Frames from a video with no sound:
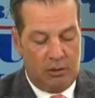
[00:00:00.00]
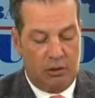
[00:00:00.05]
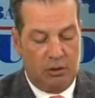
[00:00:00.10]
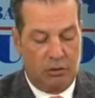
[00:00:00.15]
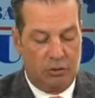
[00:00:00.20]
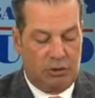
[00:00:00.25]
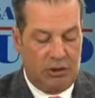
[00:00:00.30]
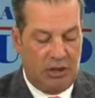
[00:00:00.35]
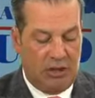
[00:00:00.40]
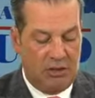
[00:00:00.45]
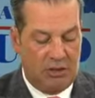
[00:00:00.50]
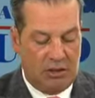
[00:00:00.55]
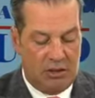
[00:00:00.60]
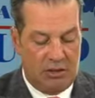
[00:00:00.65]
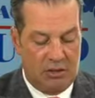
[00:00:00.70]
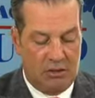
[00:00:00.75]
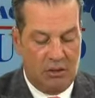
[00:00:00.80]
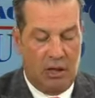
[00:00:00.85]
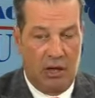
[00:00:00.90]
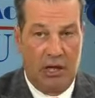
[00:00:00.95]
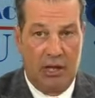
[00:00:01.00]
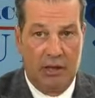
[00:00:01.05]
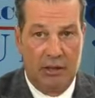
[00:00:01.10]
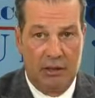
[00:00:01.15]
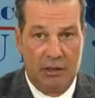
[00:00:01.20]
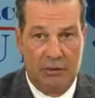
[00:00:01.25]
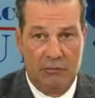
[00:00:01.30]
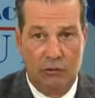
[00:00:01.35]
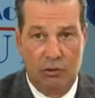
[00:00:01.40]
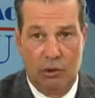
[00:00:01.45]
you know, Jay-Z's
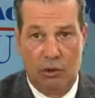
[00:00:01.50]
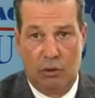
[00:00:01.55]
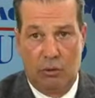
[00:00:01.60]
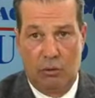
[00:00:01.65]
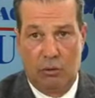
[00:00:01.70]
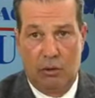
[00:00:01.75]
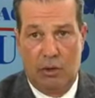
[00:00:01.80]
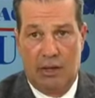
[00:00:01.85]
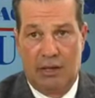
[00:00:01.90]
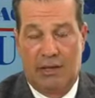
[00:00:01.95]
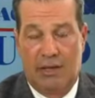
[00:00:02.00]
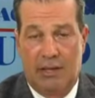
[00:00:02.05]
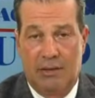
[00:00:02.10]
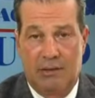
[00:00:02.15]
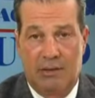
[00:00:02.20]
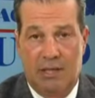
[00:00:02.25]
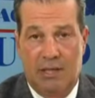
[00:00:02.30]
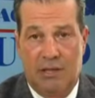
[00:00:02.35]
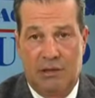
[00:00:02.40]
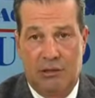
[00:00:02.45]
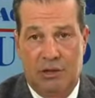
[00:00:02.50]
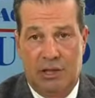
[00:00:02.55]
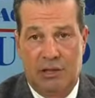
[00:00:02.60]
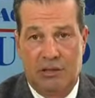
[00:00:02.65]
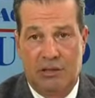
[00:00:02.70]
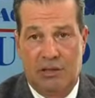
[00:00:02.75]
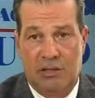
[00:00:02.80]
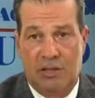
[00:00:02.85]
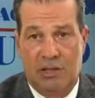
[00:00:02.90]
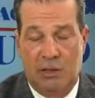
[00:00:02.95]
line, even though I can't stand
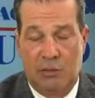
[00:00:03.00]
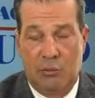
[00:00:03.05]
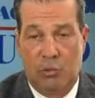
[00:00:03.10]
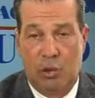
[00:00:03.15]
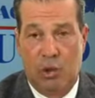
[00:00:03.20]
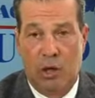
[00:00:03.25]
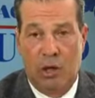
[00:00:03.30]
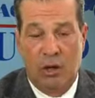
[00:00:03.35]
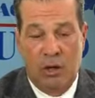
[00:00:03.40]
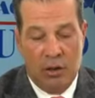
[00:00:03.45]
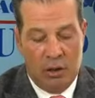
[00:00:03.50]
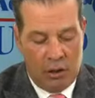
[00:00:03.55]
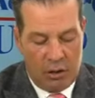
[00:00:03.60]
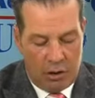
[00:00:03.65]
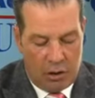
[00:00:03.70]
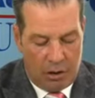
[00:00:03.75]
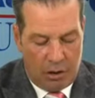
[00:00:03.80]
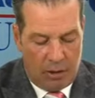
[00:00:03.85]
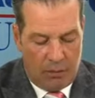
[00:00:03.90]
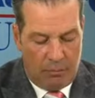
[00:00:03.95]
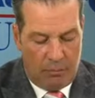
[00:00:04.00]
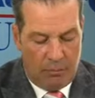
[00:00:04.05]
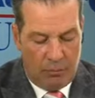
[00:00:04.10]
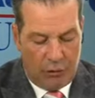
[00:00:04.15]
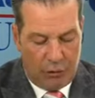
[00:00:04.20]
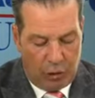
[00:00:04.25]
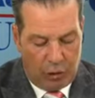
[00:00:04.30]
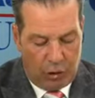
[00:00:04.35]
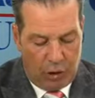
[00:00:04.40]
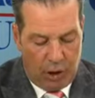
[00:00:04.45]
Jay-Z anymore,
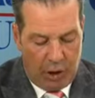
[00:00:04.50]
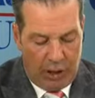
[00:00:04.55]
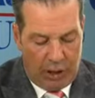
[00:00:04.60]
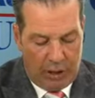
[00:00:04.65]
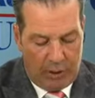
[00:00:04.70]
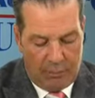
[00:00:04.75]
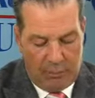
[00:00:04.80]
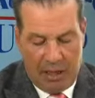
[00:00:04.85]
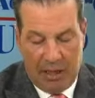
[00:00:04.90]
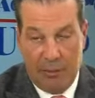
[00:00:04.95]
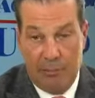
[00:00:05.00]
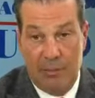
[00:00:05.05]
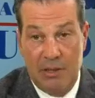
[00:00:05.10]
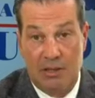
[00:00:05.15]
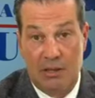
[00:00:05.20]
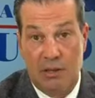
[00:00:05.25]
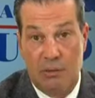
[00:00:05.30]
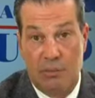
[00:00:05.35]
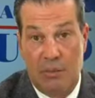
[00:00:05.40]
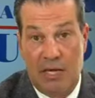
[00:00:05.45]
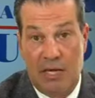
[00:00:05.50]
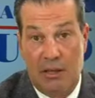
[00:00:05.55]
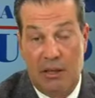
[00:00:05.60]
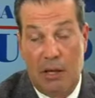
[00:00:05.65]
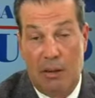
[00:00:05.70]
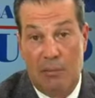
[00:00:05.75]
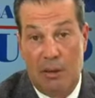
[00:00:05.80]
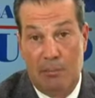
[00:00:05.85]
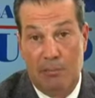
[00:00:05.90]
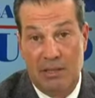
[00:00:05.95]
the line, I'm not a businessman,
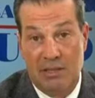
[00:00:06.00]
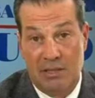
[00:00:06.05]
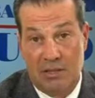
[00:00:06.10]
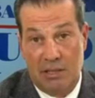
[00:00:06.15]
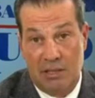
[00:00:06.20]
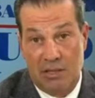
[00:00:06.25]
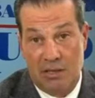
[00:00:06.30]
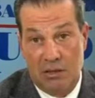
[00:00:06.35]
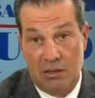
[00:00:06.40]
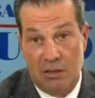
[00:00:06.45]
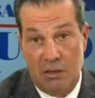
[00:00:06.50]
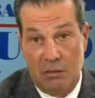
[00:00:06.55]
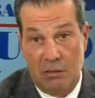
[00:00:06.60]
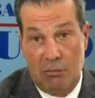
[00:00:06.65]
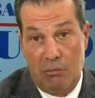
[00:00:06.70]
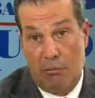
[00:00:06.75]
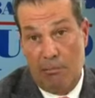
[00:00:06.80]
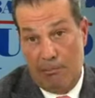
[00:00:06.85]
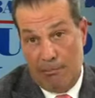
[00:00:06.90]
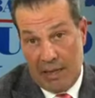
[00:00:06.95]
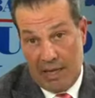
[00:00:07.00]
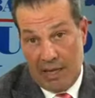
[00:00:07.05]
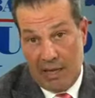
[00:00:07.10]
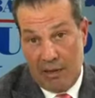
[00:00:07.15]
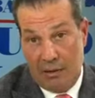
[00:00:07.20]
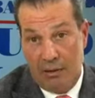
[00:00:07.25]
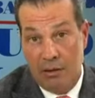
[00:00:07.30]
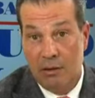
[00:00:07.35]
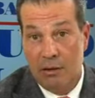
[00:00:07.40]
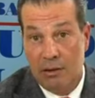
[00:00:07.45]
I'm a business.
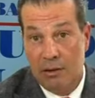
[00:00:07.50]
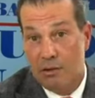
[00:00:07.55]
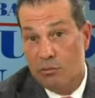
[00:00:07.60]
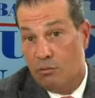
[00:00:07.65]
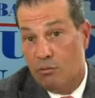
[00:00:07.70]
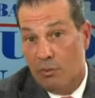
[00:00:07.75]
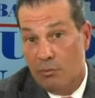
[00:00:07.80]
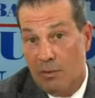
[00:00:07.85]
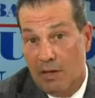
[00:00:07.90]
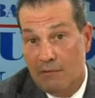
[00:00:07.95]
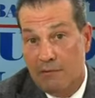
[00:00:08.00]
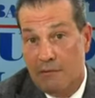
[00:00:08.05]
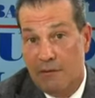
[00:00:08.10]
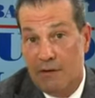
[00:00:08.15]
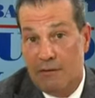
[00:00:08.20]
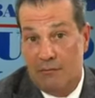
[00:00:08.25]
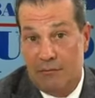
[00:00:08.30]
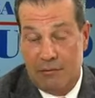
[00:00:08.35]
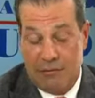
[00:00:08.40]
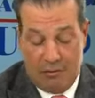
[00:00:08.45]
Man, is one of my favorites.